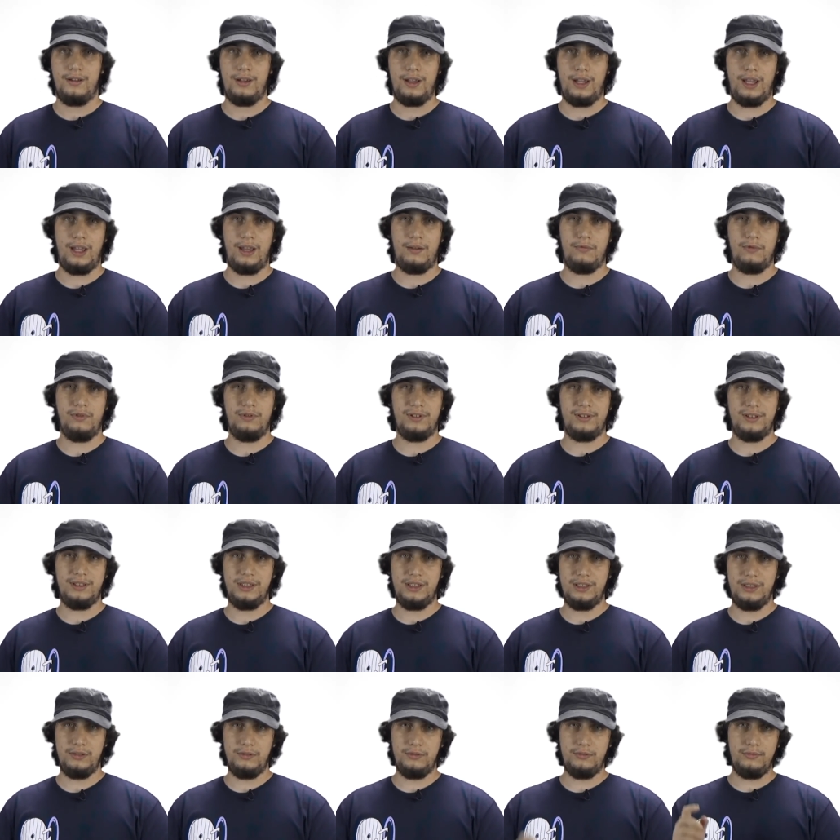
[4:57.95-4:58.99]
And we'll see
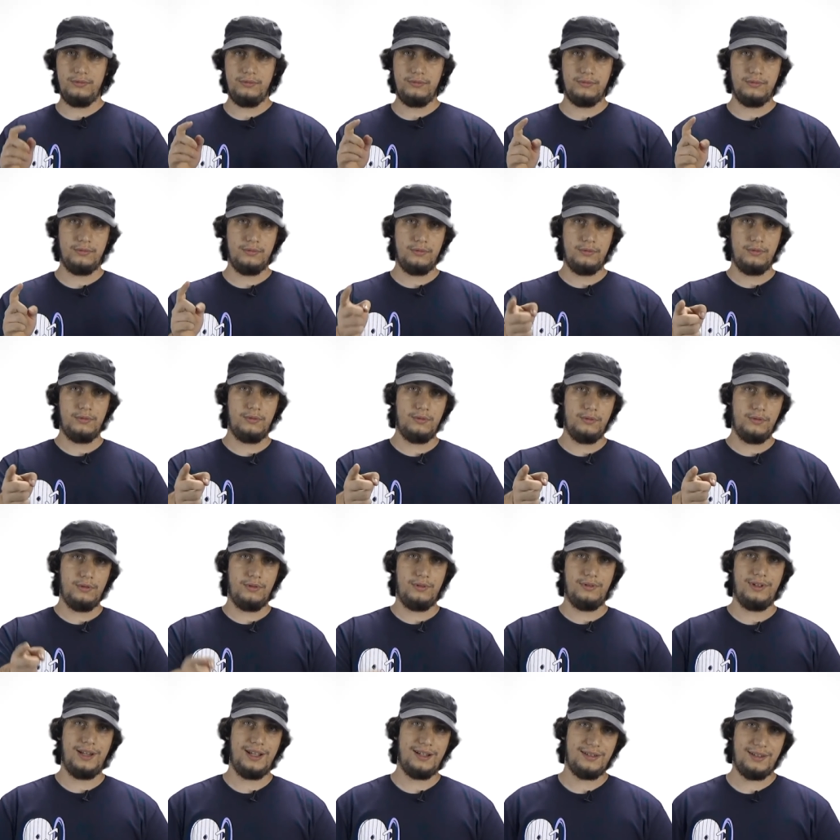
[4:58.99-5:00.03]
you
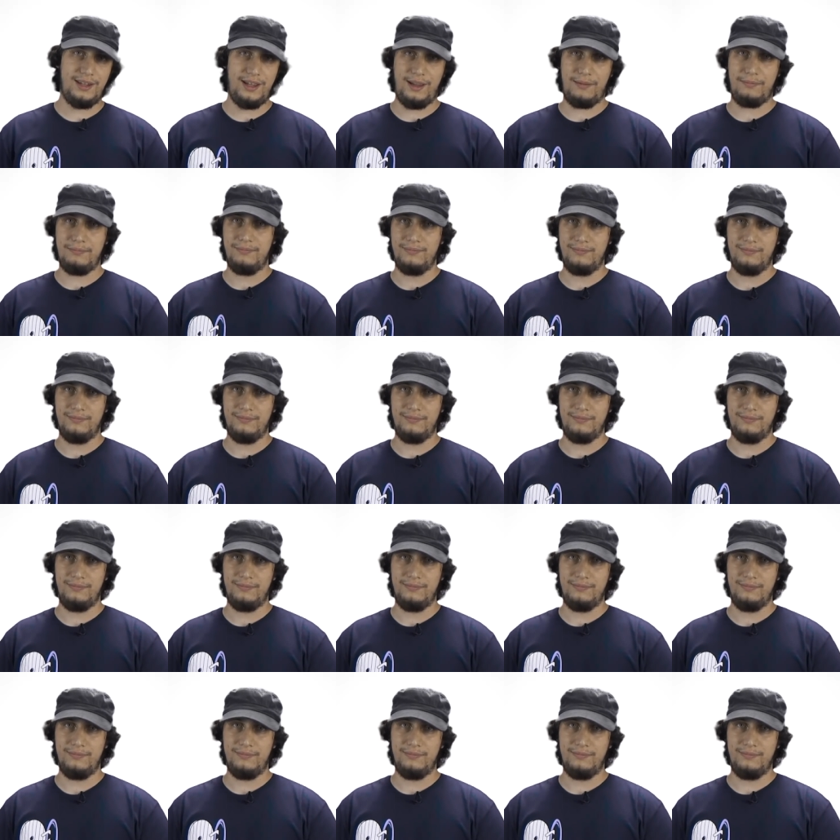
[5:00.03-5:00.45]
next time.